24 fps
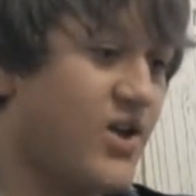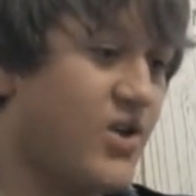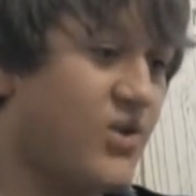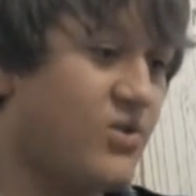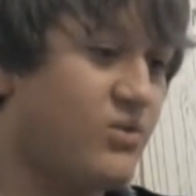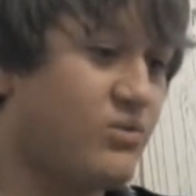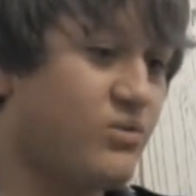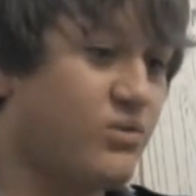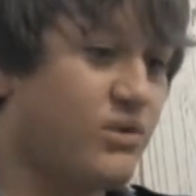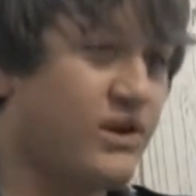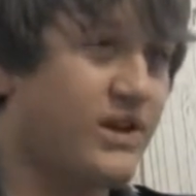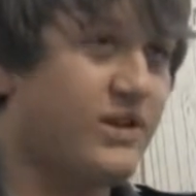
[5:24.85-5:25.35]

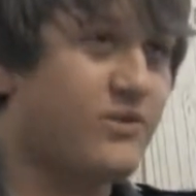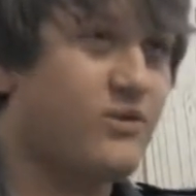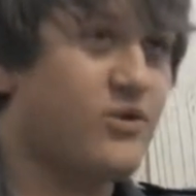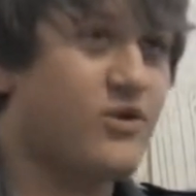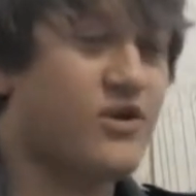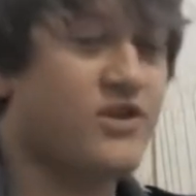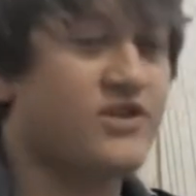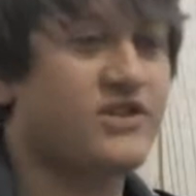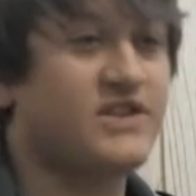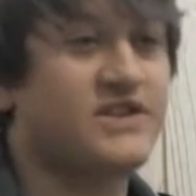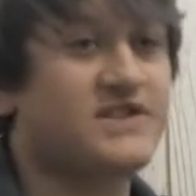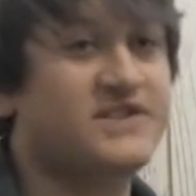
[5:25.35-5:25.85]
we
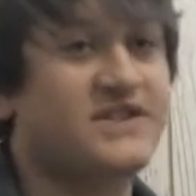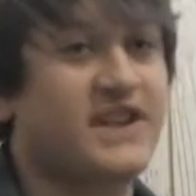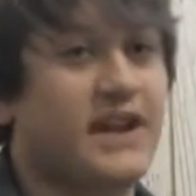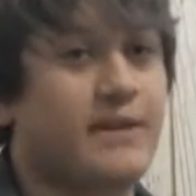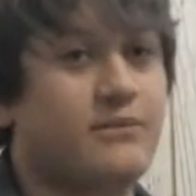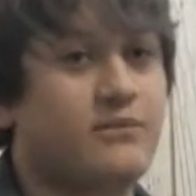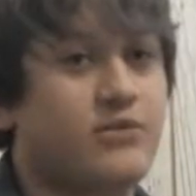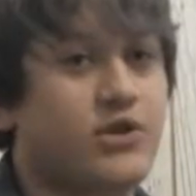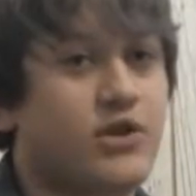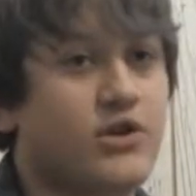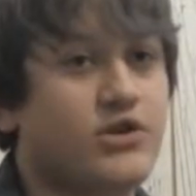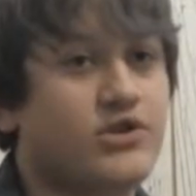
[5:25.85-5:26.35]
were in the
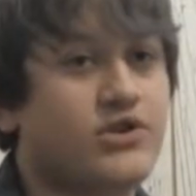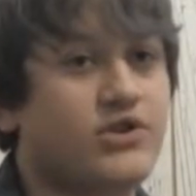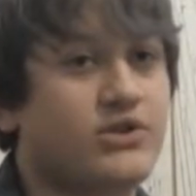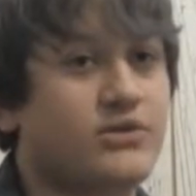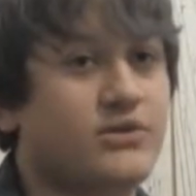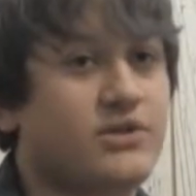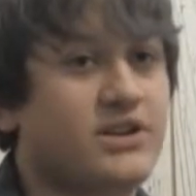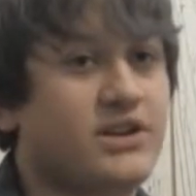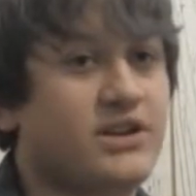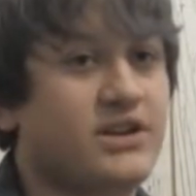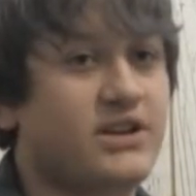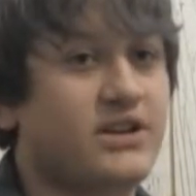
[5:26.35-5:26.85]
same
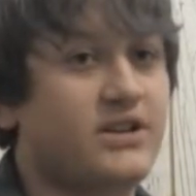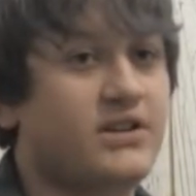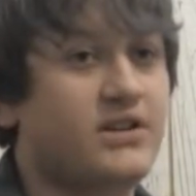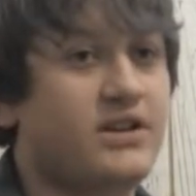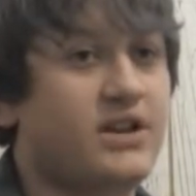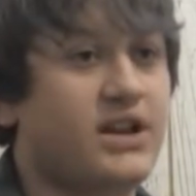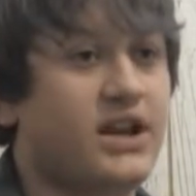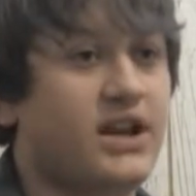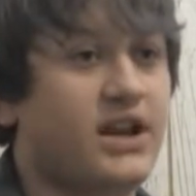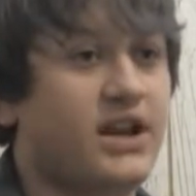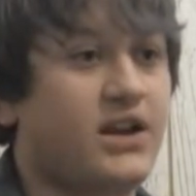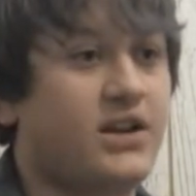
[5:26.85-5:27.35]
nursery
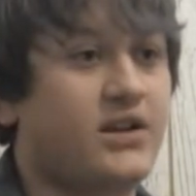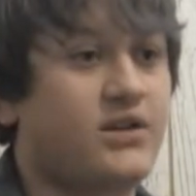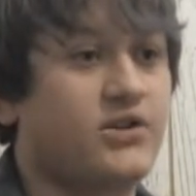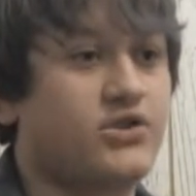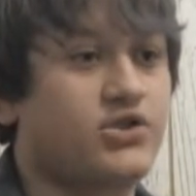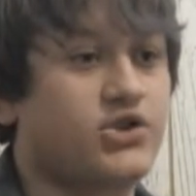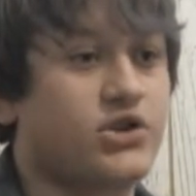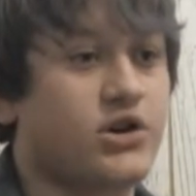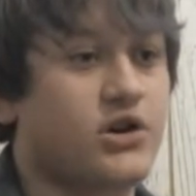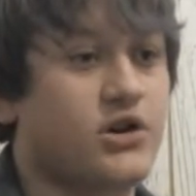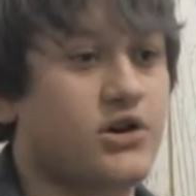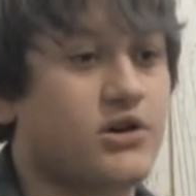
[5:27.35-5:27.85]
in
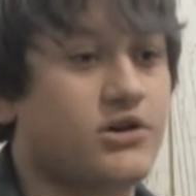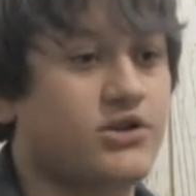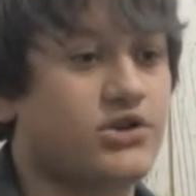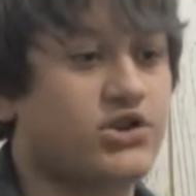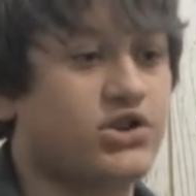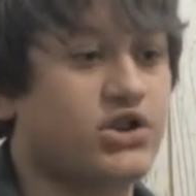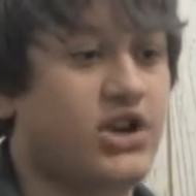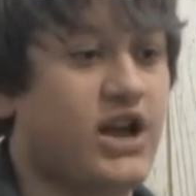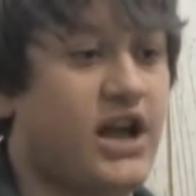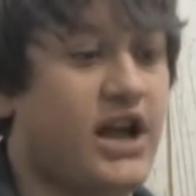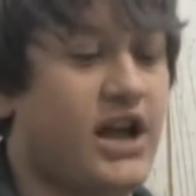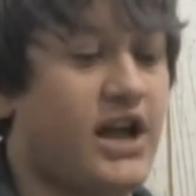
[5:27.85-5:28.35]

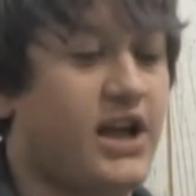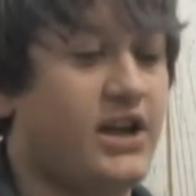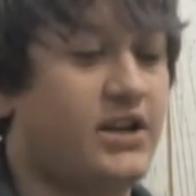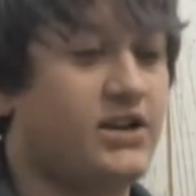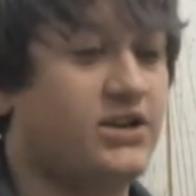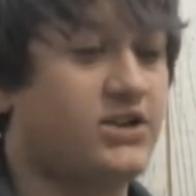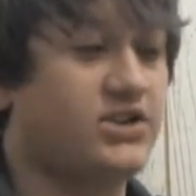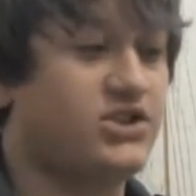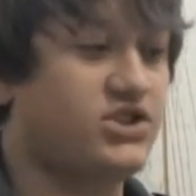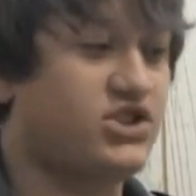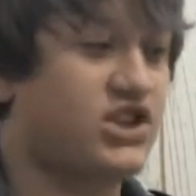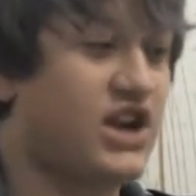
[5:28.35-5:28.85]
church, and
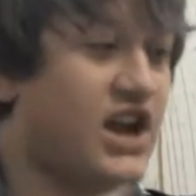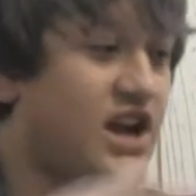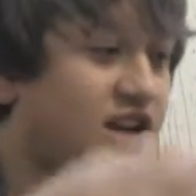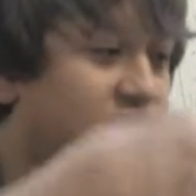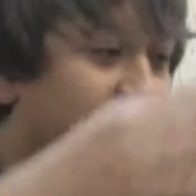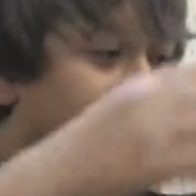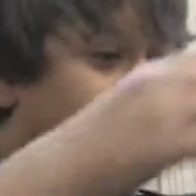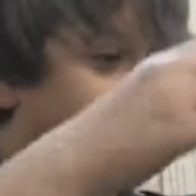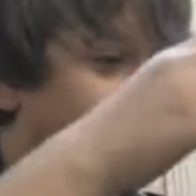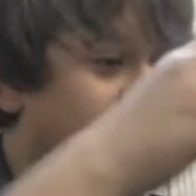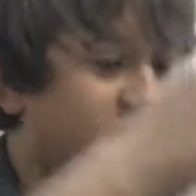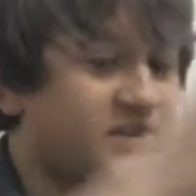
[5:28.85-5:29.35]

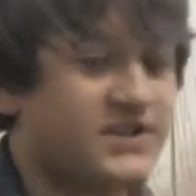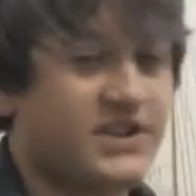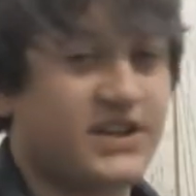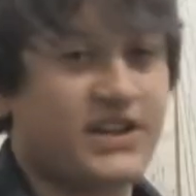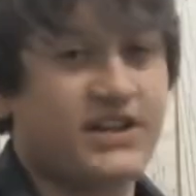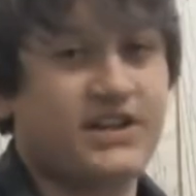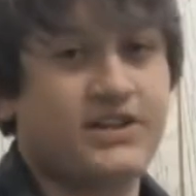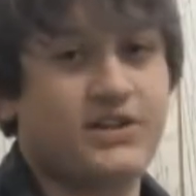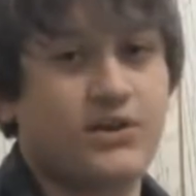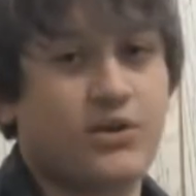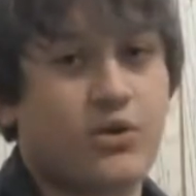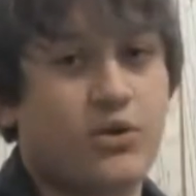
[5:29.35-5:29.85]
Jackson was
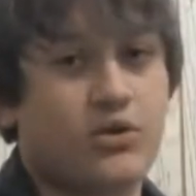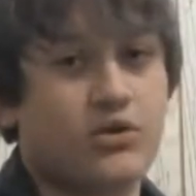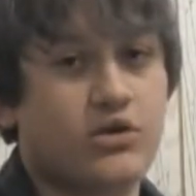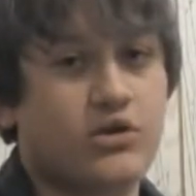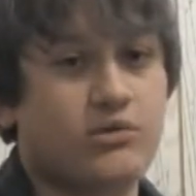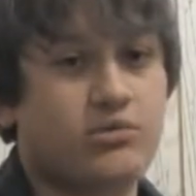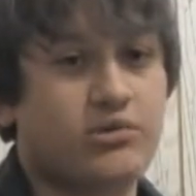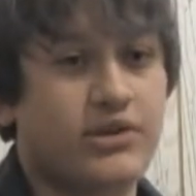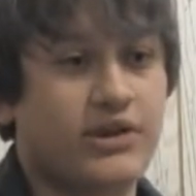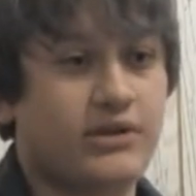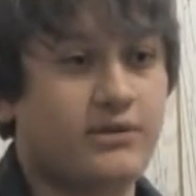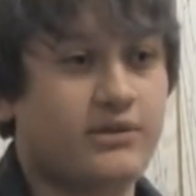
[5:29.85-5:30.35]
sitting in the
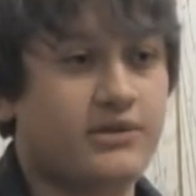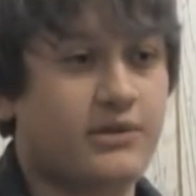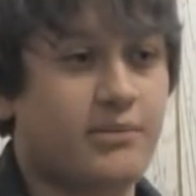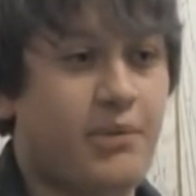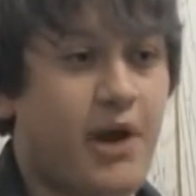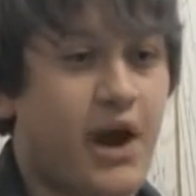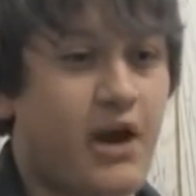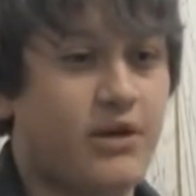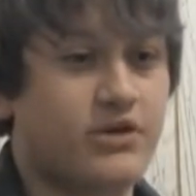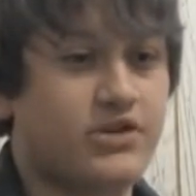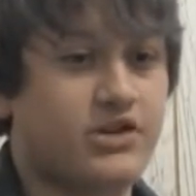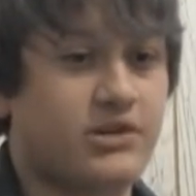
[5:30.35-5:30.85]
corner playing with a
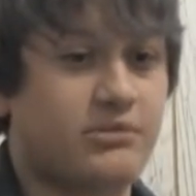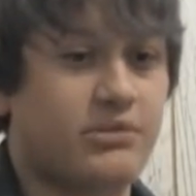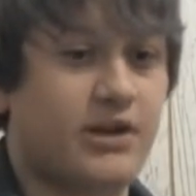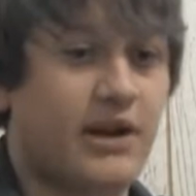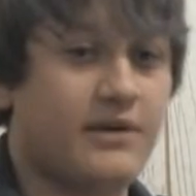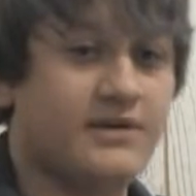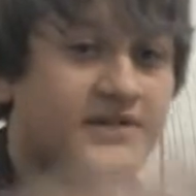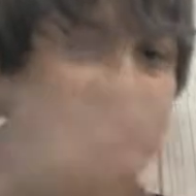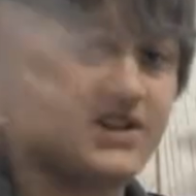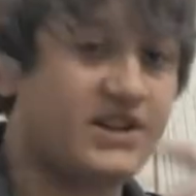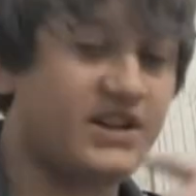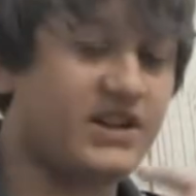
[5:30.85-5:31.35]
pirate ship, and I
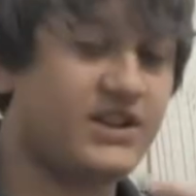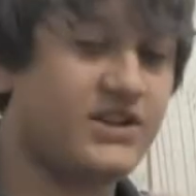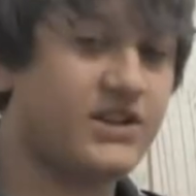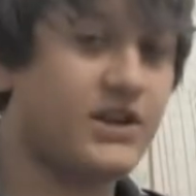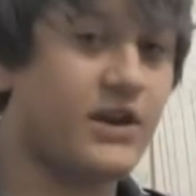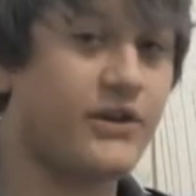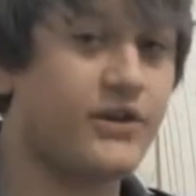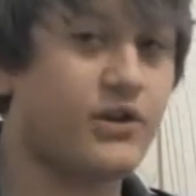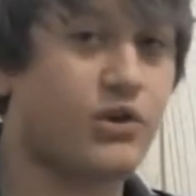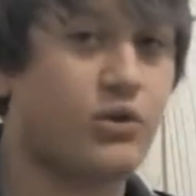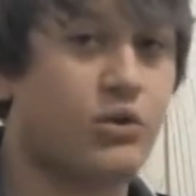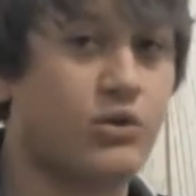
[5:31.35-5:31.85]
was sitting in the
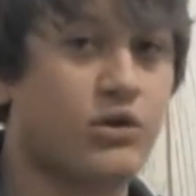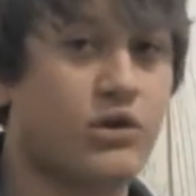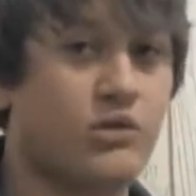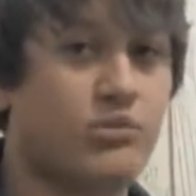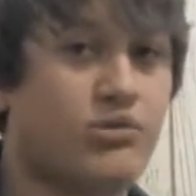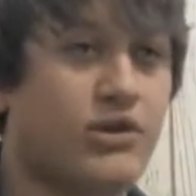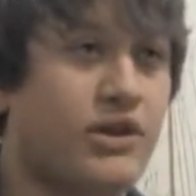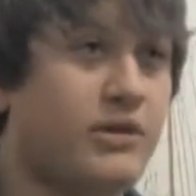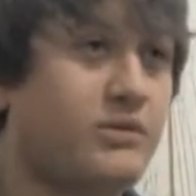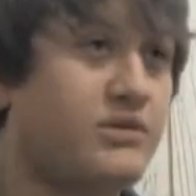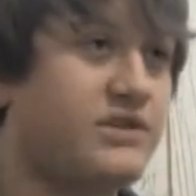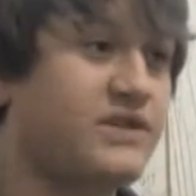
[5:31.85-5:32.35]
other corner
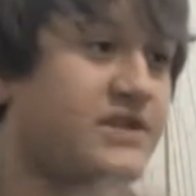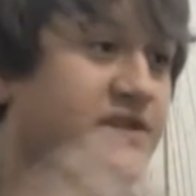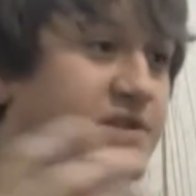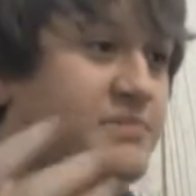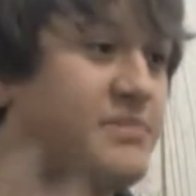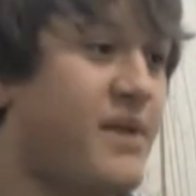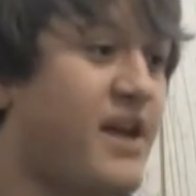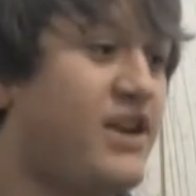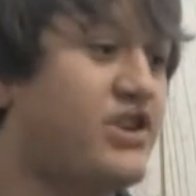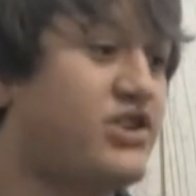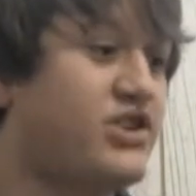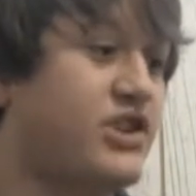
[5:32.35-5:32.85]
playing with a
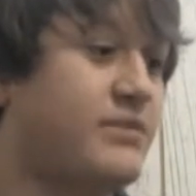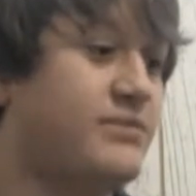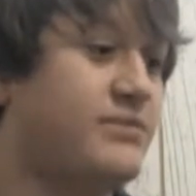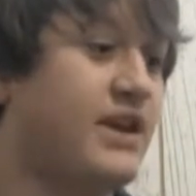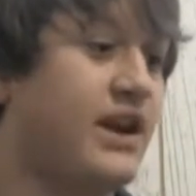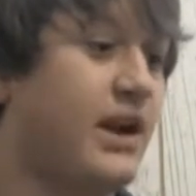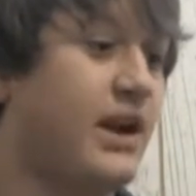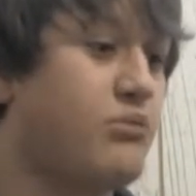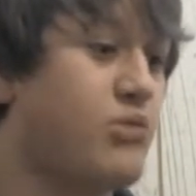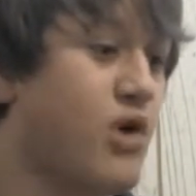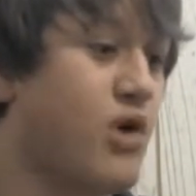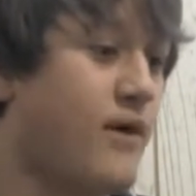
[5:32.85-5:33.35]
spaceship
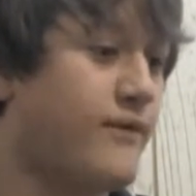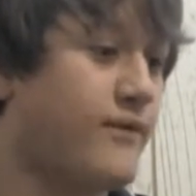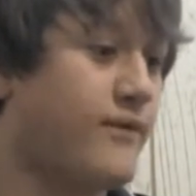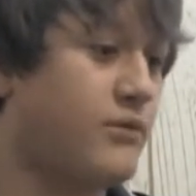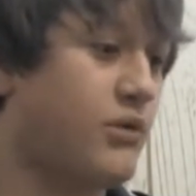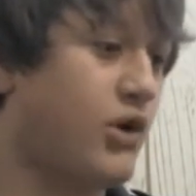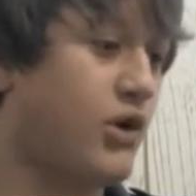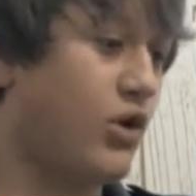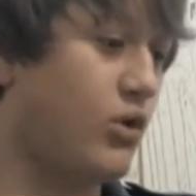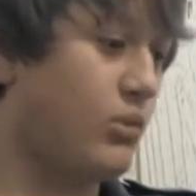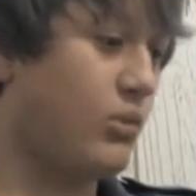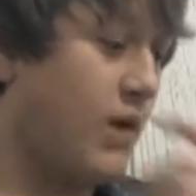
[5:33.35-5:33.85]
that I brought from
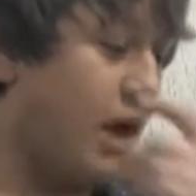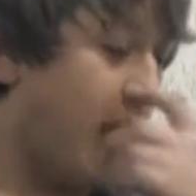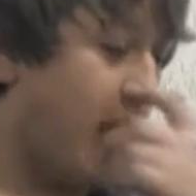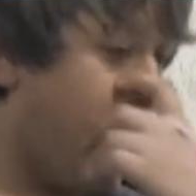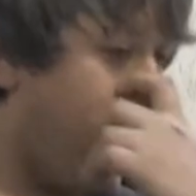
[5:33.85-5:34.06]
home.